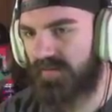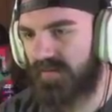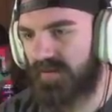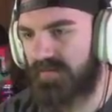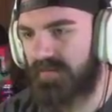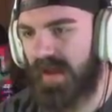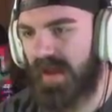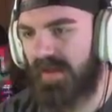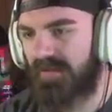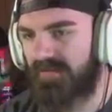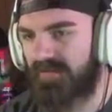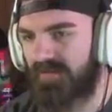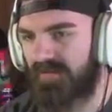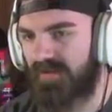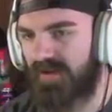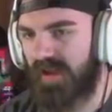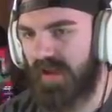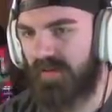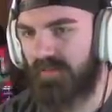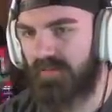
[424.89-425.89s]

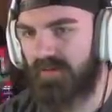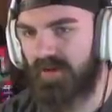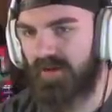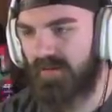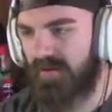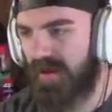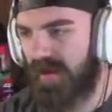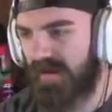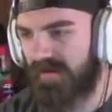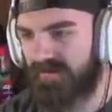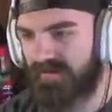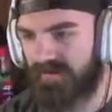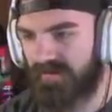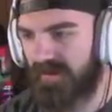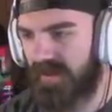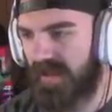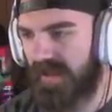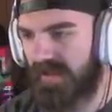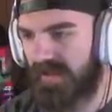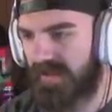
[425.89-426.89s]
remastered game? Do you guys
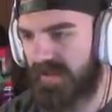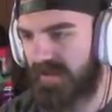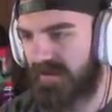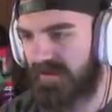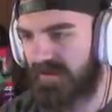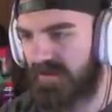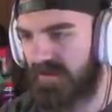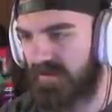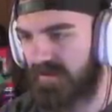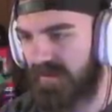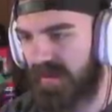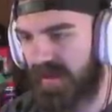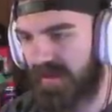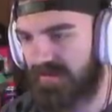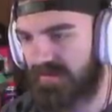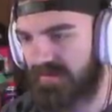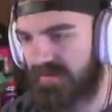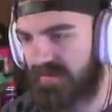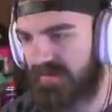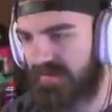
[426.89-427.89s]
like it? Do you
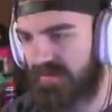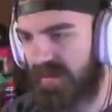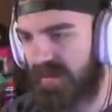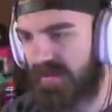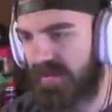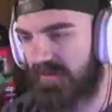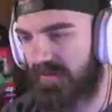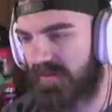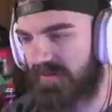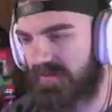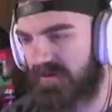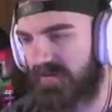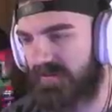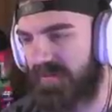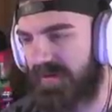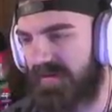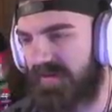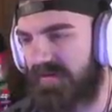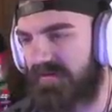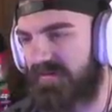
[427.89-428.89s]
guys dislike it? We're actually
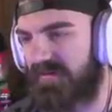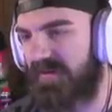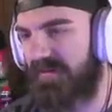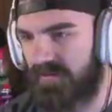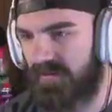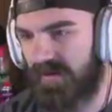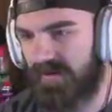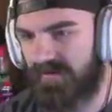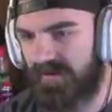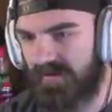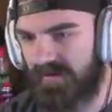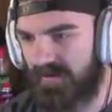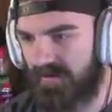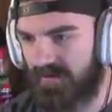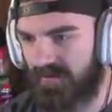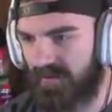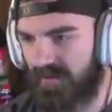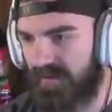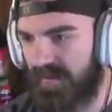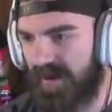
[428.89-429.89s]
gonna pick this up. Do you guys think that
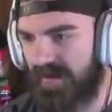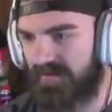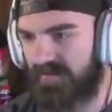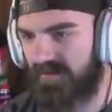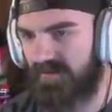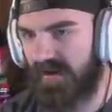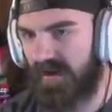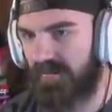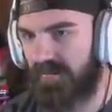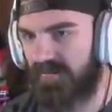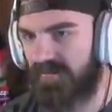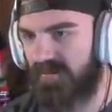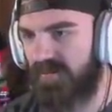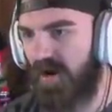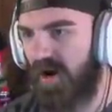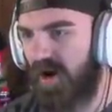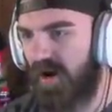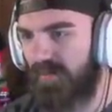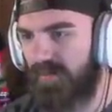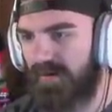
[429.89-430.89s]
this remastered game is
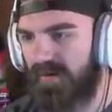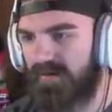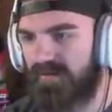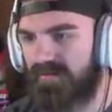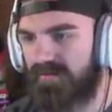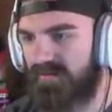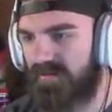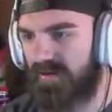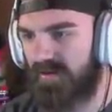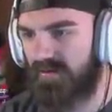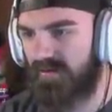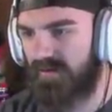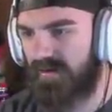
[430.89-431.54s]
garbage? Do you